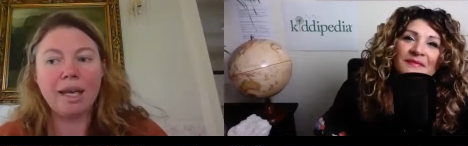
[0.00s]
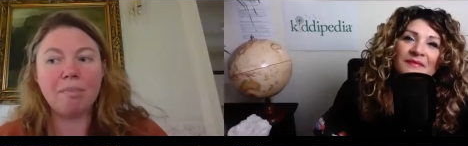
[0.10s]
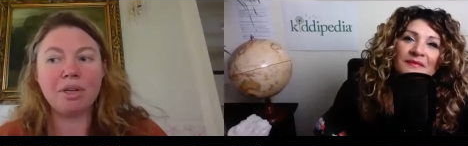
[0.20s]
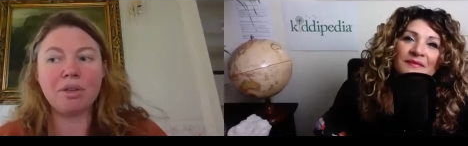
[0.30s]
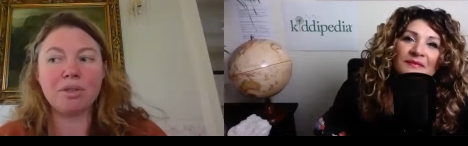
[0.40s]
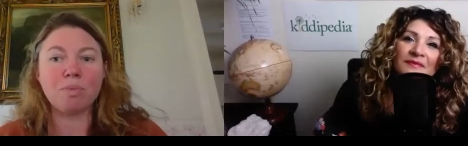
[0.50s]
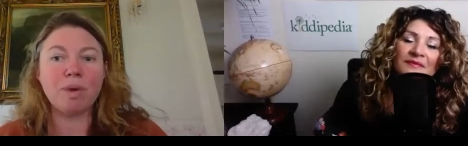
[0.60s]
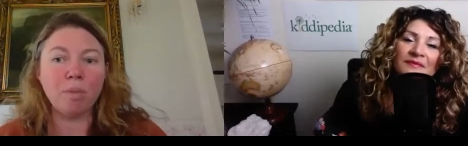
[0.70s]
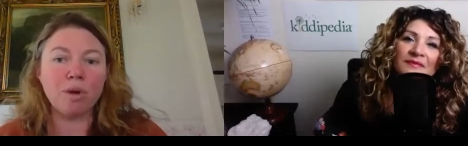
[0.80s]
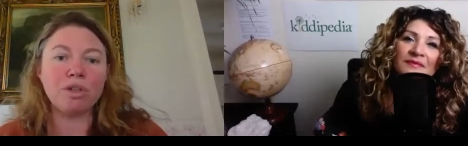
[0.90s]
Speaker 1: because we
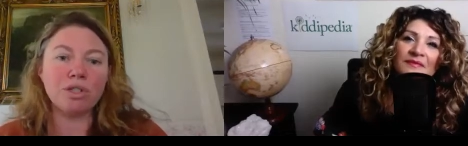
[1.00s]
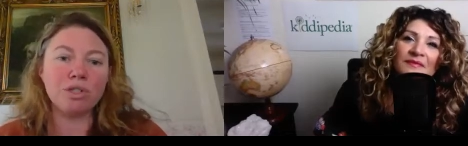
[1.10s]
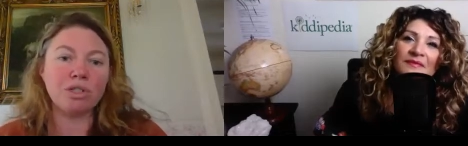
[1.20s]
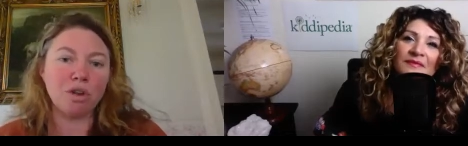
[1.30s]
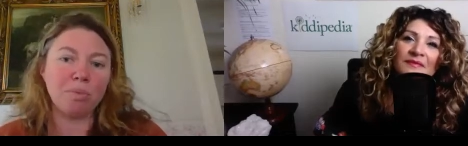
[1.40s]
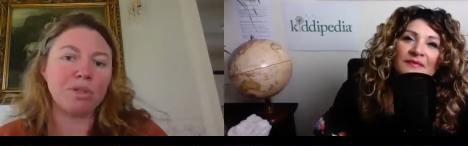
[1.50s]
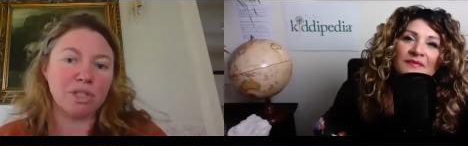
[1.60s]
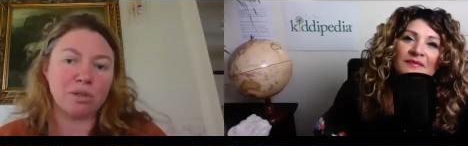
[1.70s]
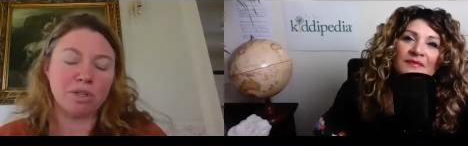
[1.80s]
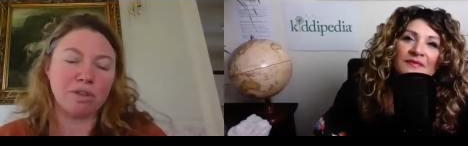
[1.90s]
want to stop your
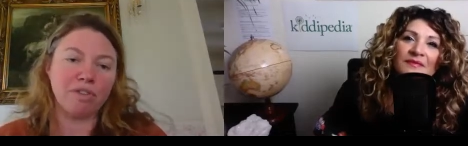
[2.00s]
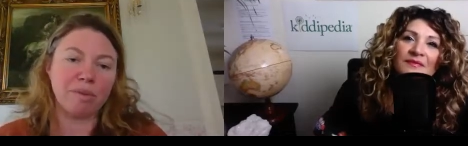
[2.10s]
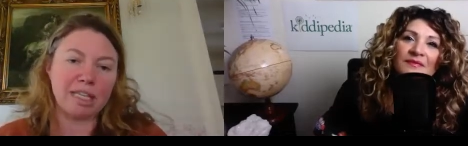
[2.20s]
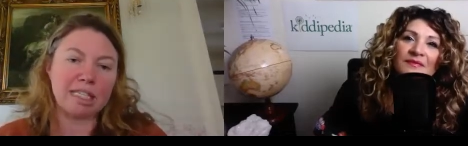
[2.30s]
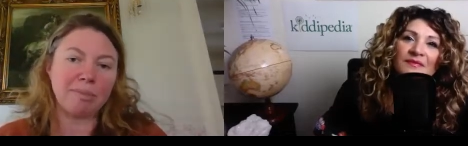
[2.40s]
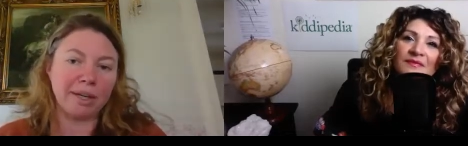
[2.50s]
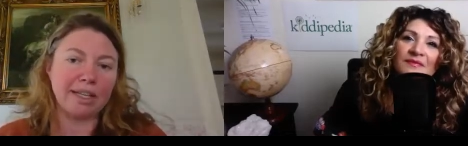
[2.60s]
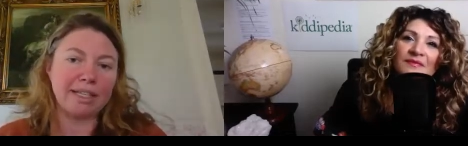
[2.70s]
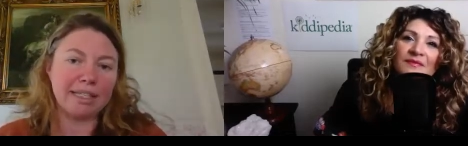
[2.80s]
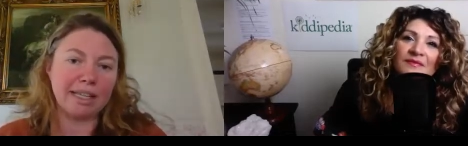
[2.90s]
children from
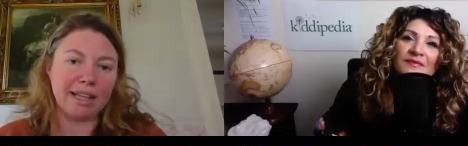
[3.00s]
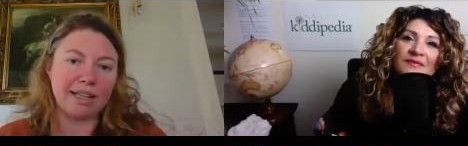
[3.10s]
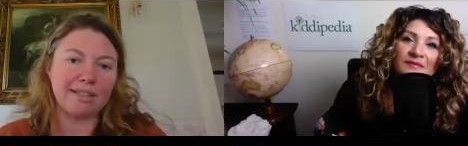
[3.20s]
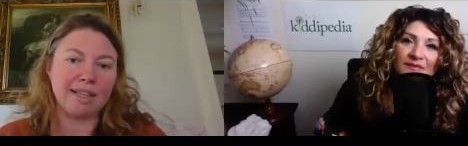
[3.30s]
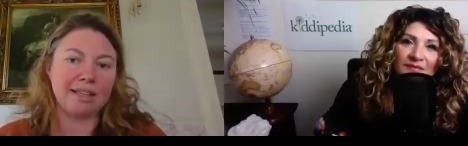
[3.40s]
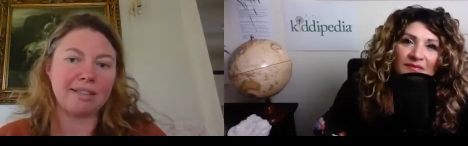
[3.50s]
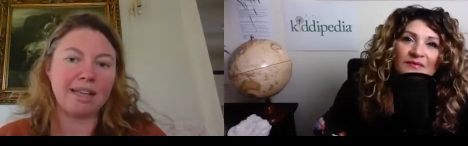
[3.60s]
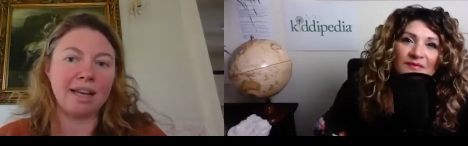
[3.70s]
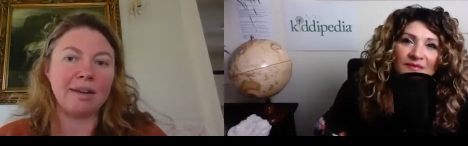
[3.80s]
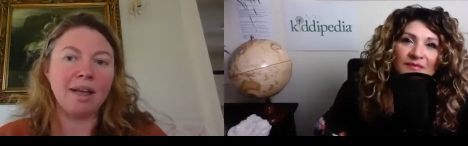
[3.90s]
experiencing these things.
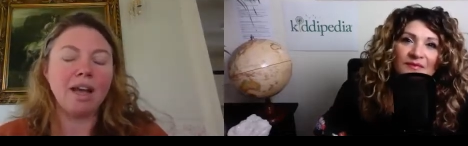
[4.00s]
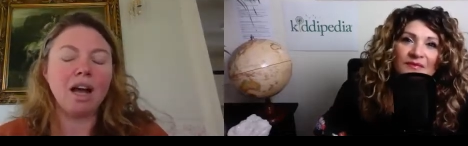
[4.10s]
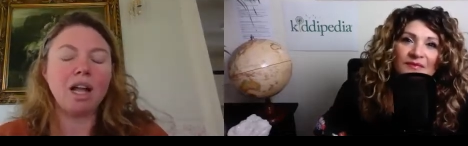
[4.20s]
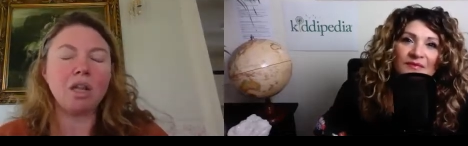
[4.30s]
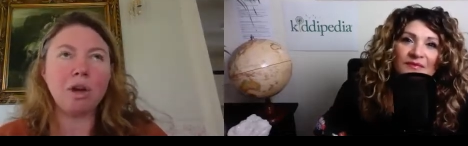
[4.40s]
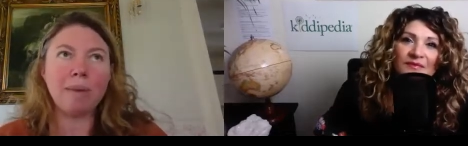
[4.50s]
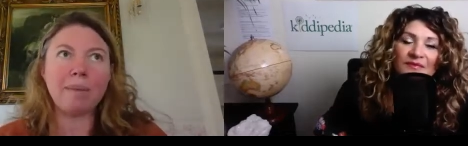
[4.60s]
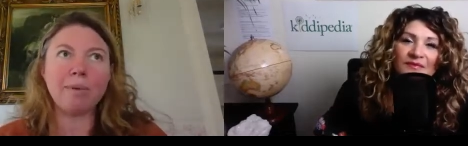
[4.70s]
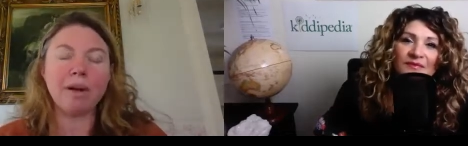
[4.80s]
And a lot of people